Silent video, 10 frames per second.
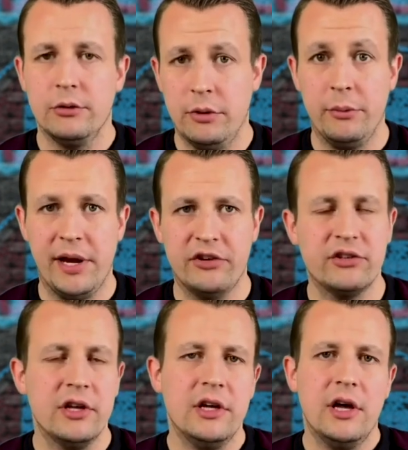we
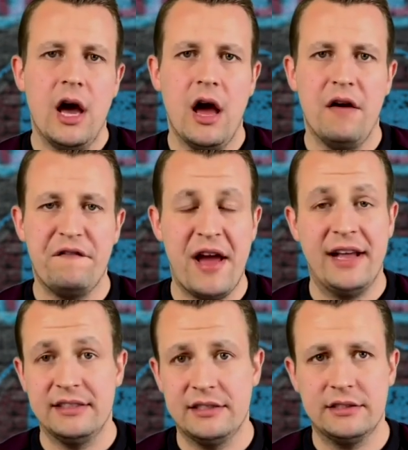wished.
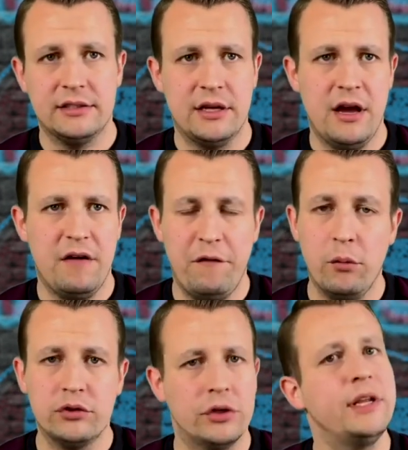Fans'
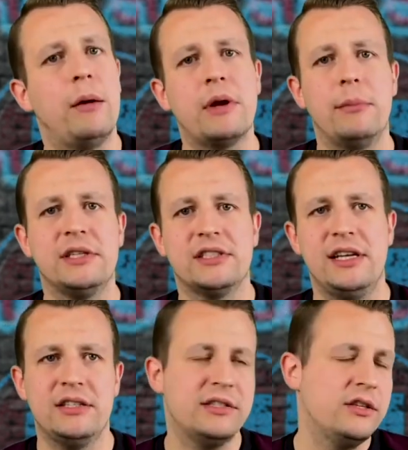thoughts on the upcoming
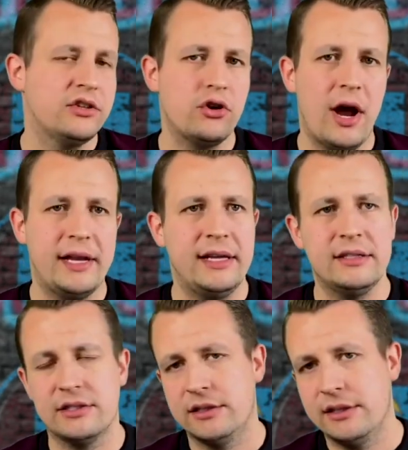season, the
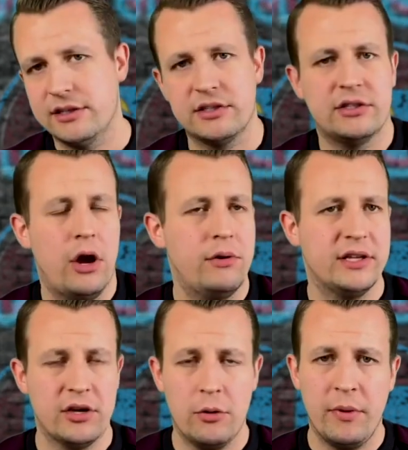signings, and let's
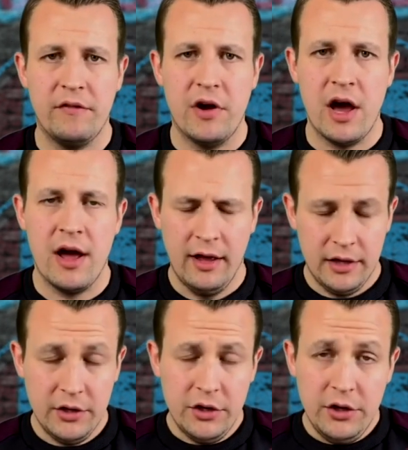hope we've
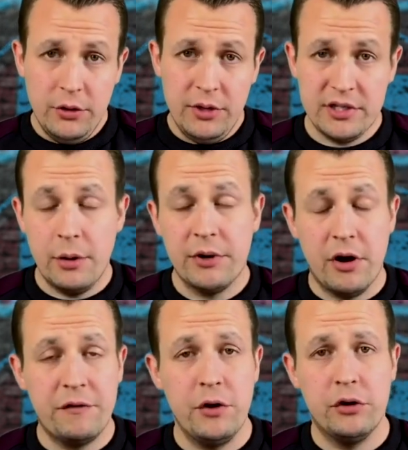
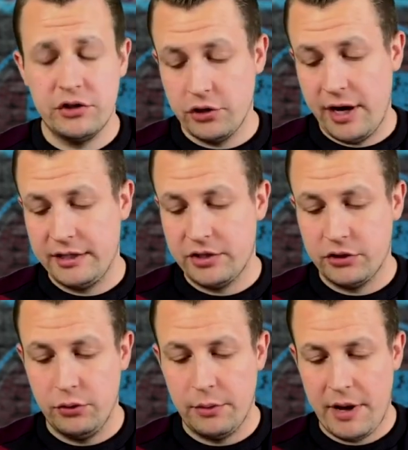got a few good signings to
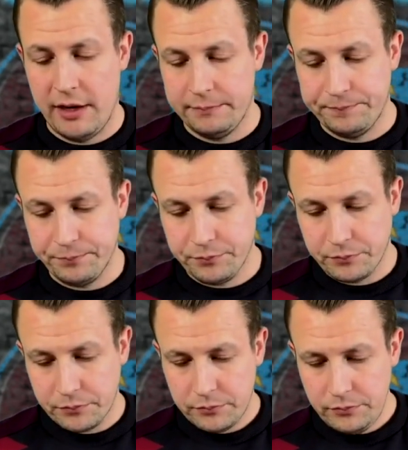talk about.
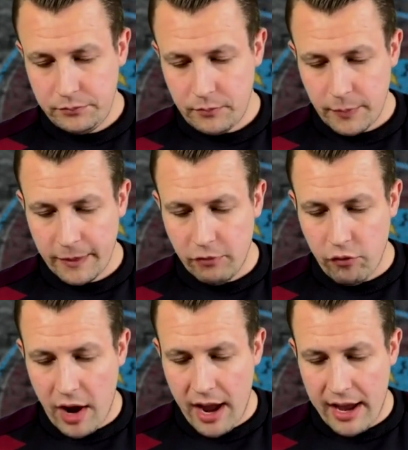
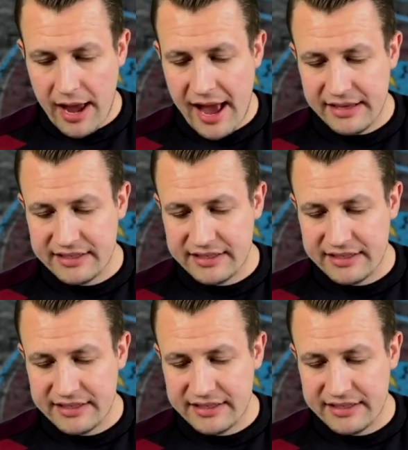Right, at